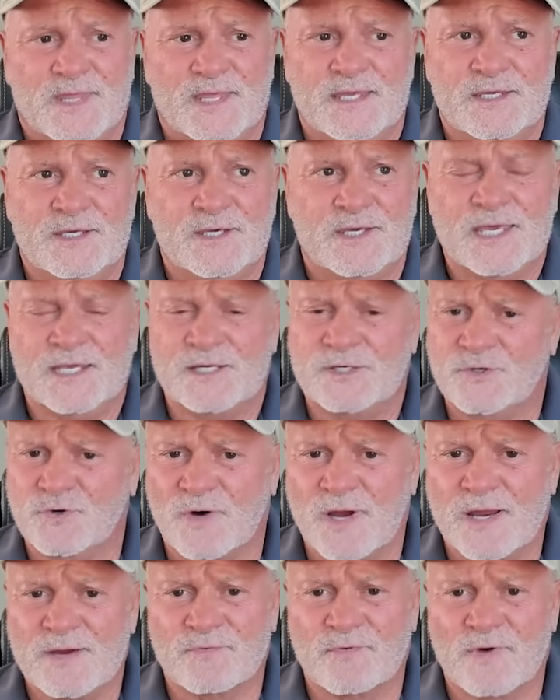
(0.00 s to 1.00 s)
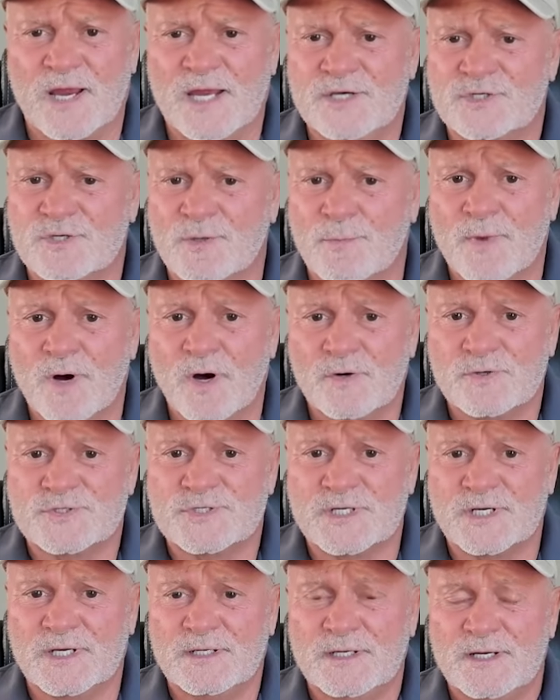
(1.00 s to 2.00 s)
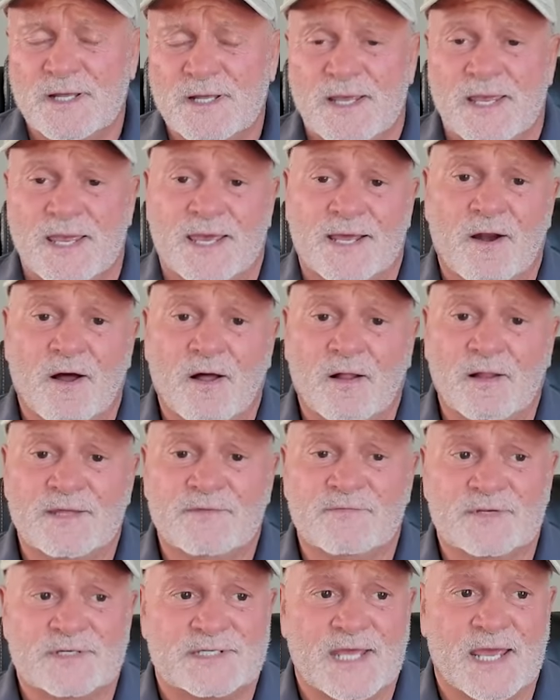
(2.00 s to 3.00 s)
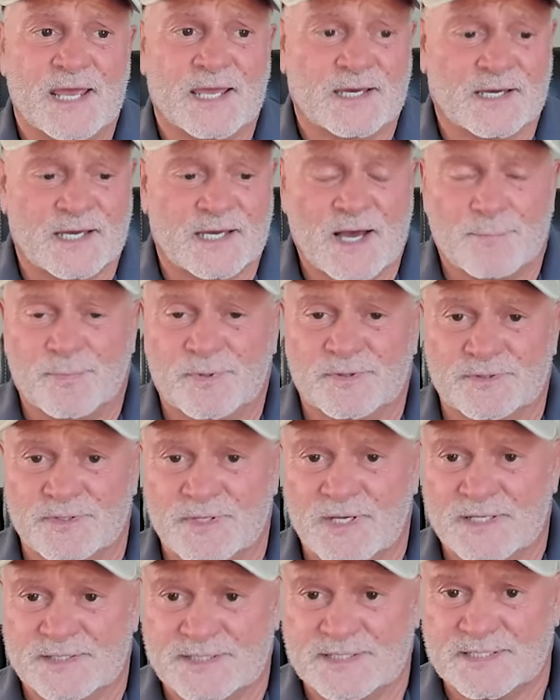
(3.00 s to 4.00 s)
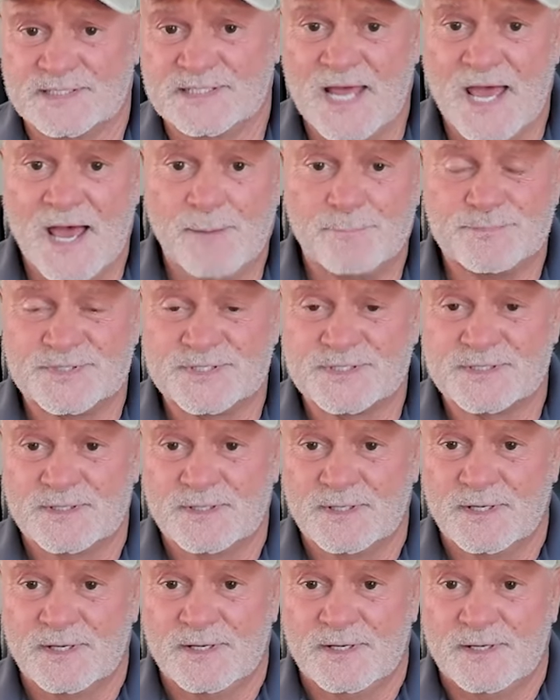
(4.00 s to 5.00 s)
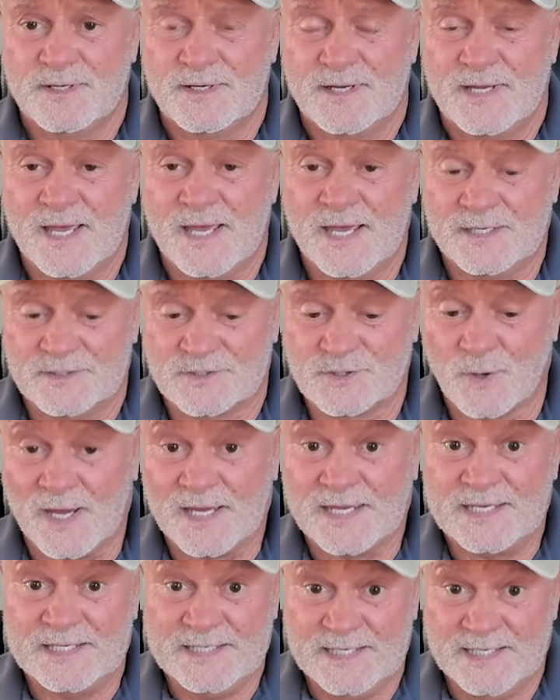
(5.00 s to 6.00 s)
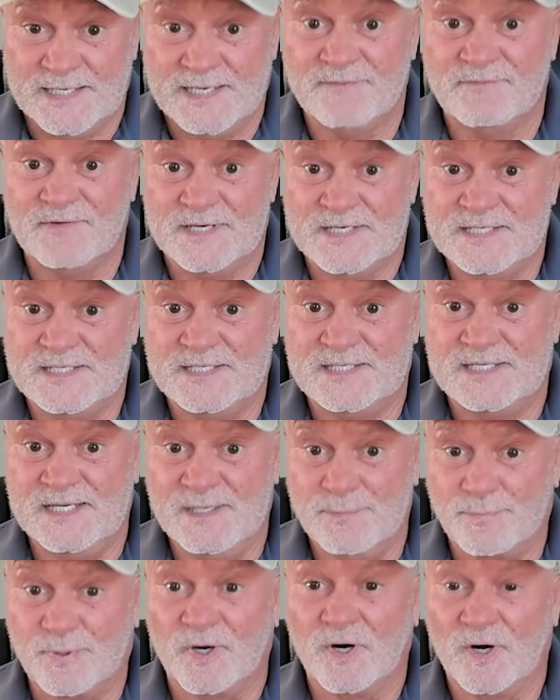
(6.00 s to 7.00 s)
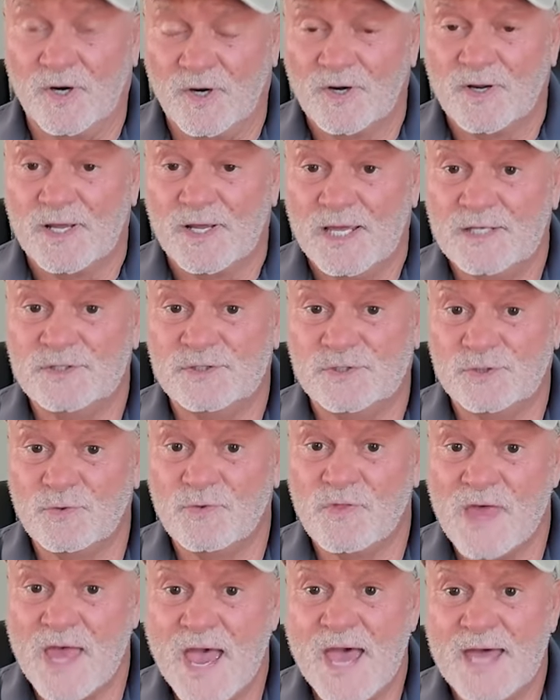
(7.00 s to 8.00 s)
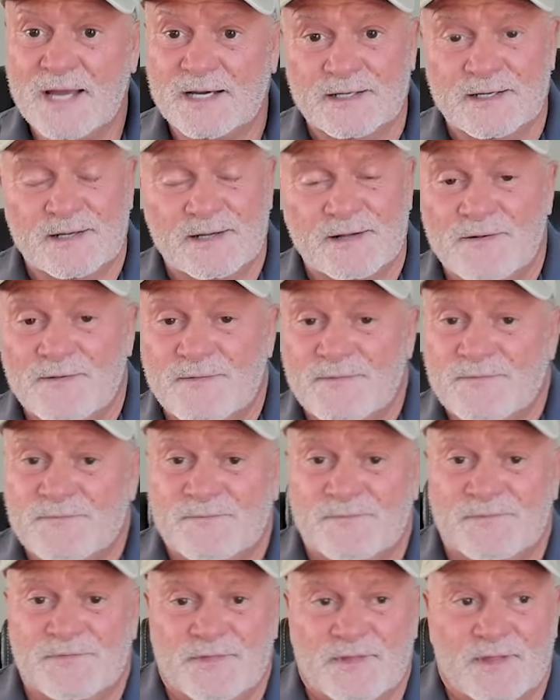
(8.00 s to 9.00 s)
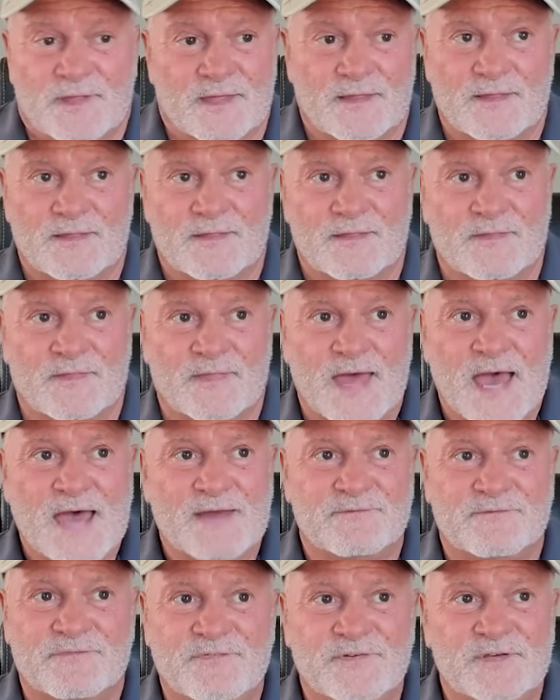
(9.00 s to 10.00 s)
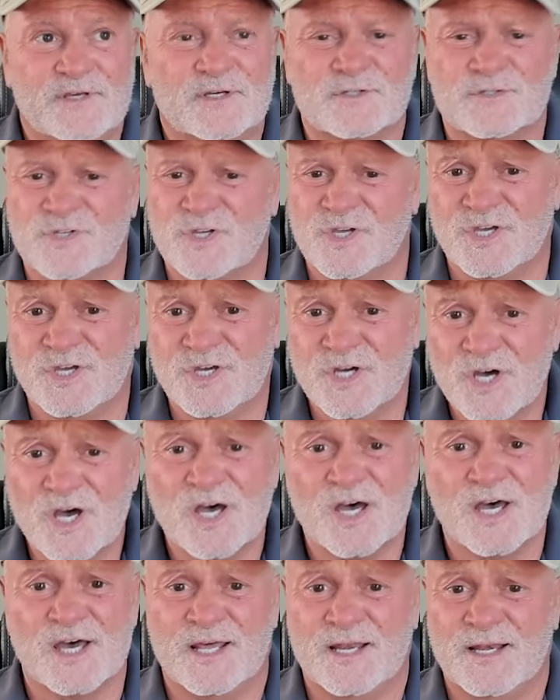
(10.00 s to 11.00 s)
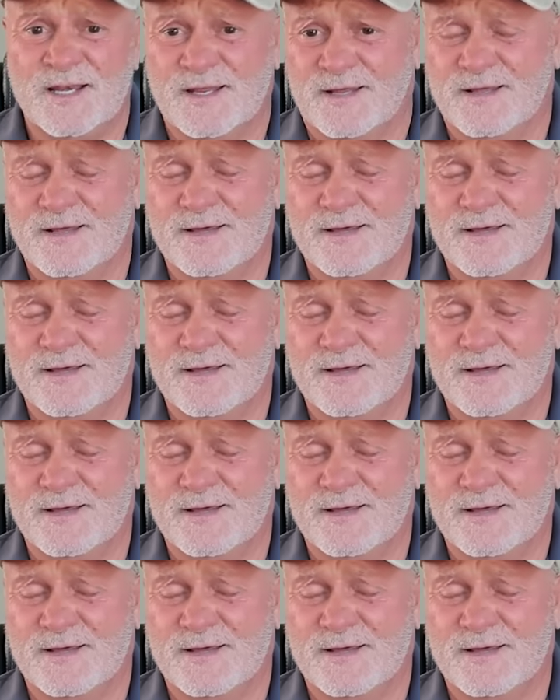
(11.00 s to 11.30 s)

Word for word: you get great range of motion and I'll even take a couple of steps and so I can get even deeper and do that that feels good